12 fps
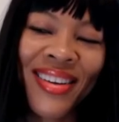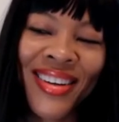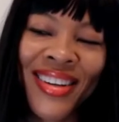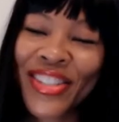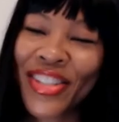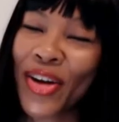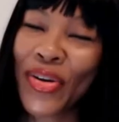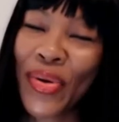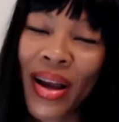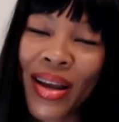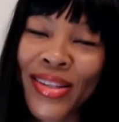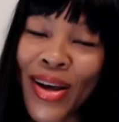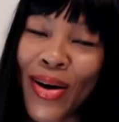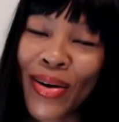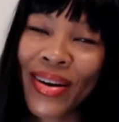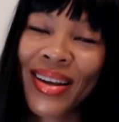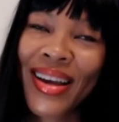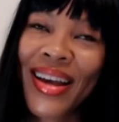Cause y'all know I can talk.
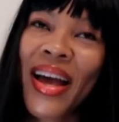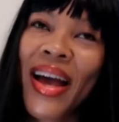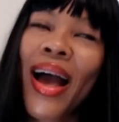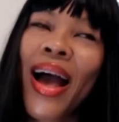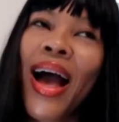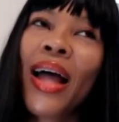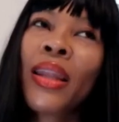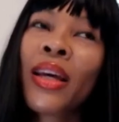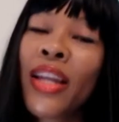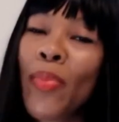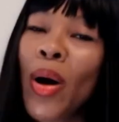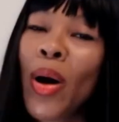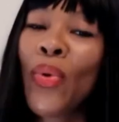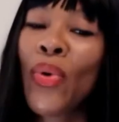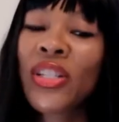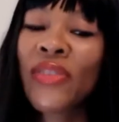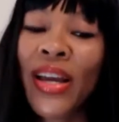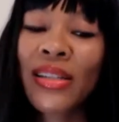Looking at my
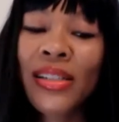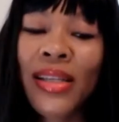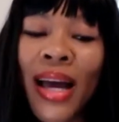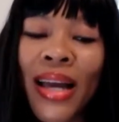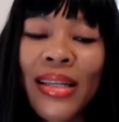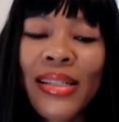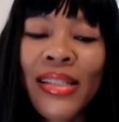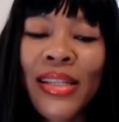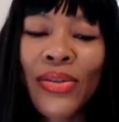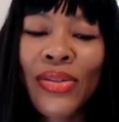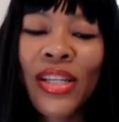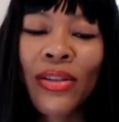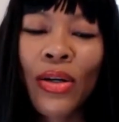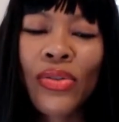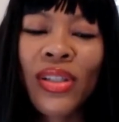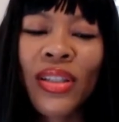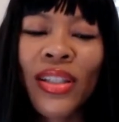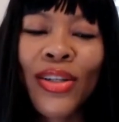boys' faces, I can still see those
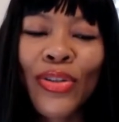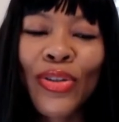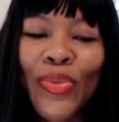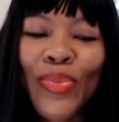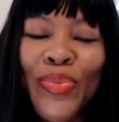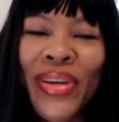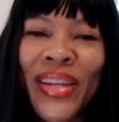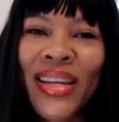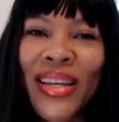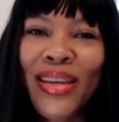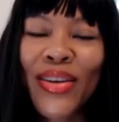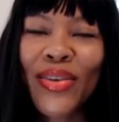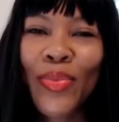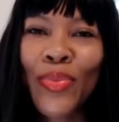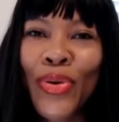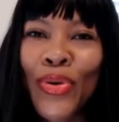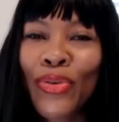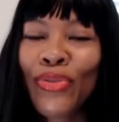little bitty,
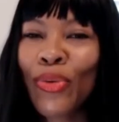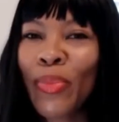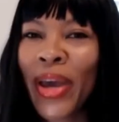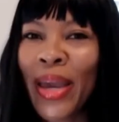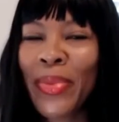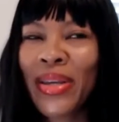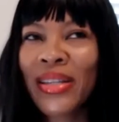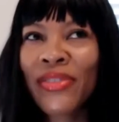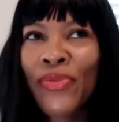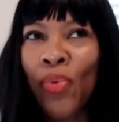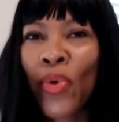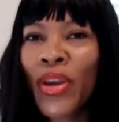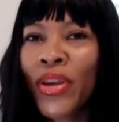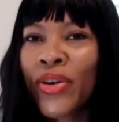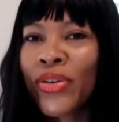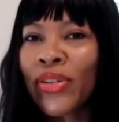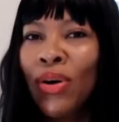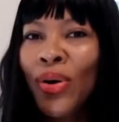beautiful babies, four
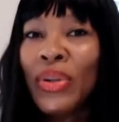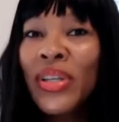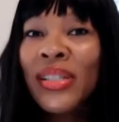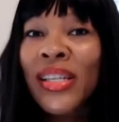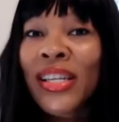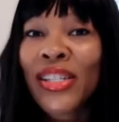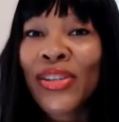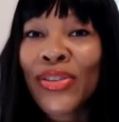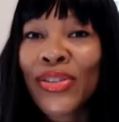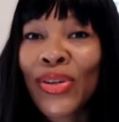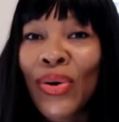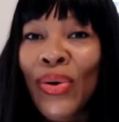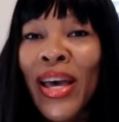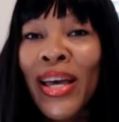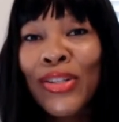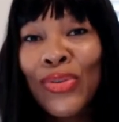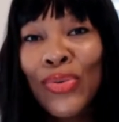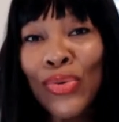years old and six years old
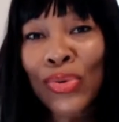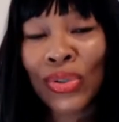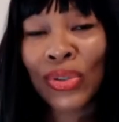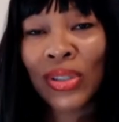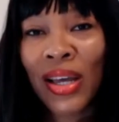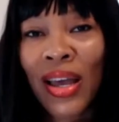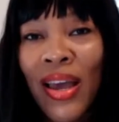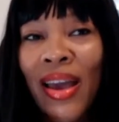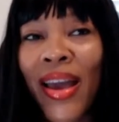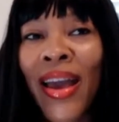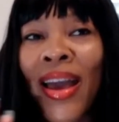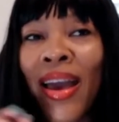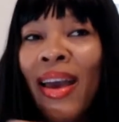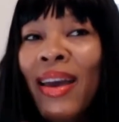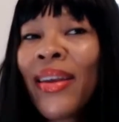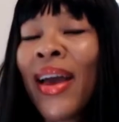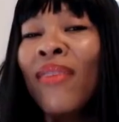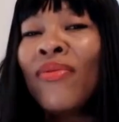at school yeah. at
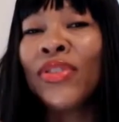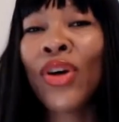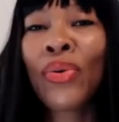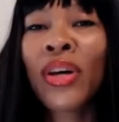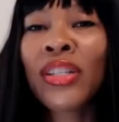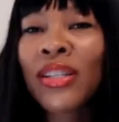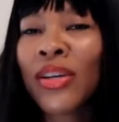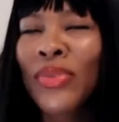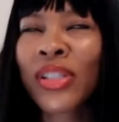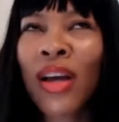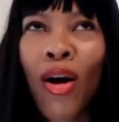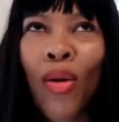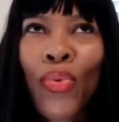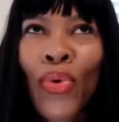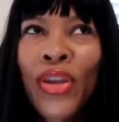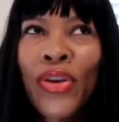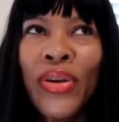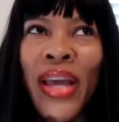have donuts. It was called
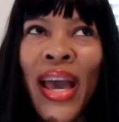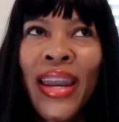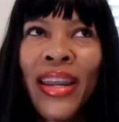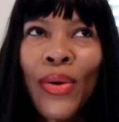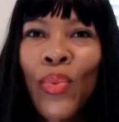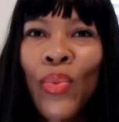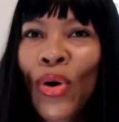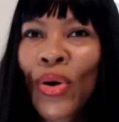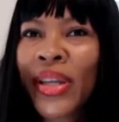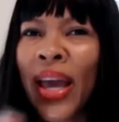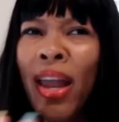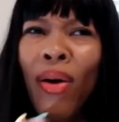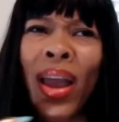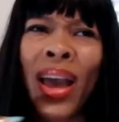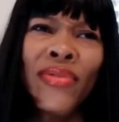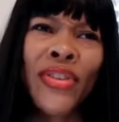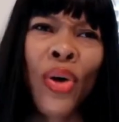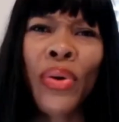Bring Your Daddy to Work Day or
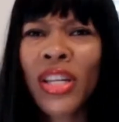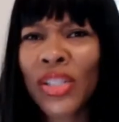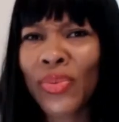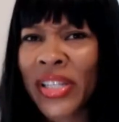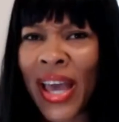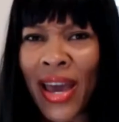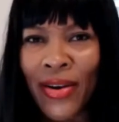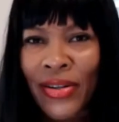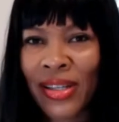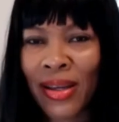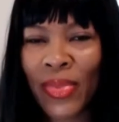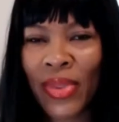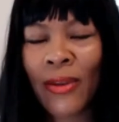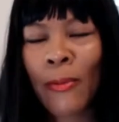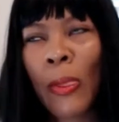have donuts with dad or something.